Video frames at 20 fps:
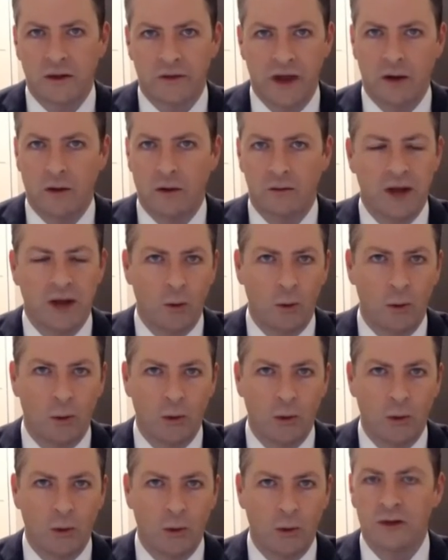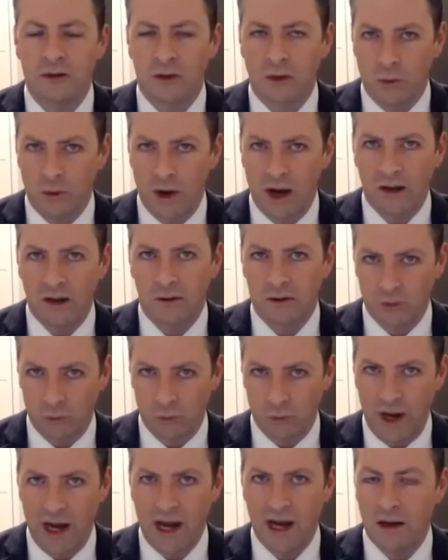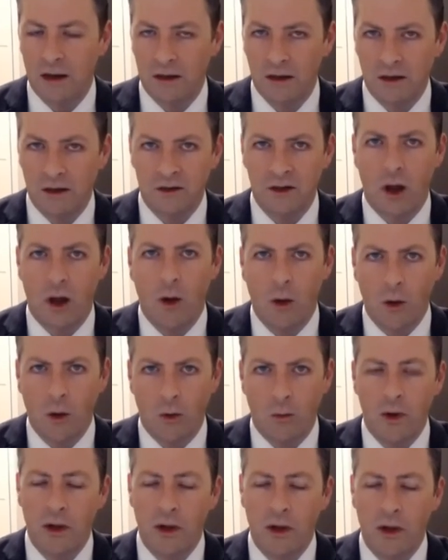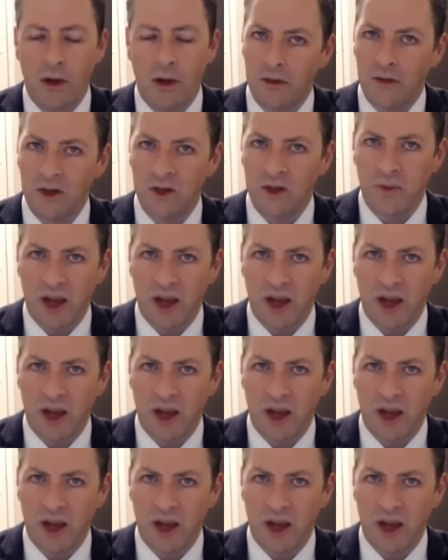arrested in that outrageous and reckless raid at his home,